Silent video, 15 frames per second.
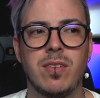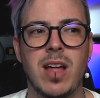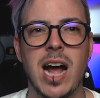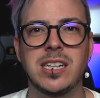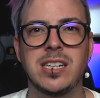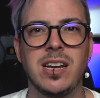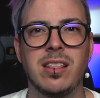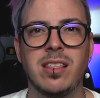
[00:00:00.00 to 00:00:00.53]

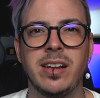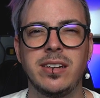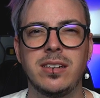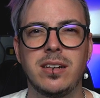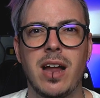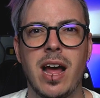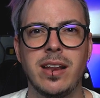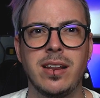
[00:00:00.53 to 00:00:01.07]
actually think
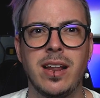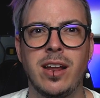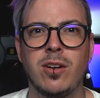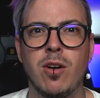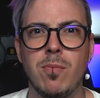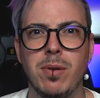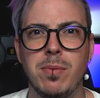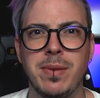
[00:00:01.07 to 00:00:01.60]
they
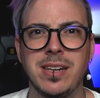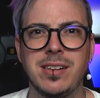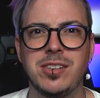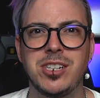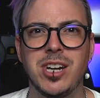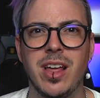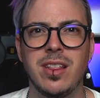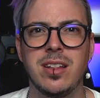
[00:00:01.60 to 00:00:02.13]
complement
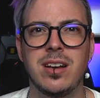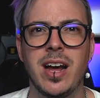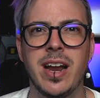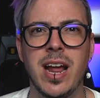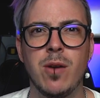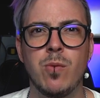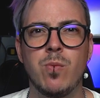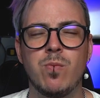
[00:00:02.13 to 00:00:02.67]
each other,
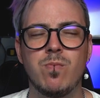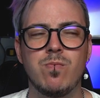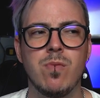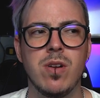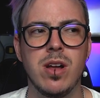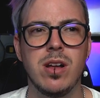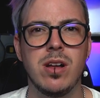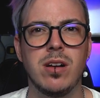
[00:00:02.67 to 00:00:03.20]
and
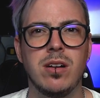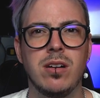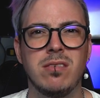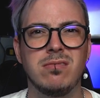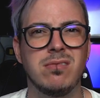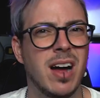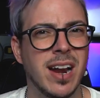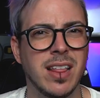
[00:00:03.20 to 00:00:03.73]

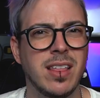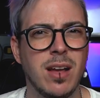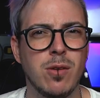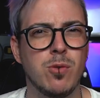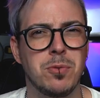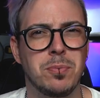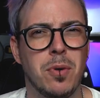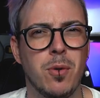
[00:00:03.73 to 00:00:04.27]
I think I
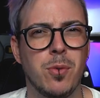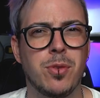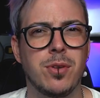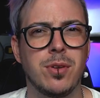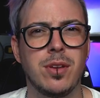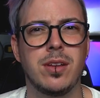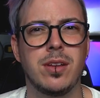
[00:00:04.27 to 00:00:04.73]
want both.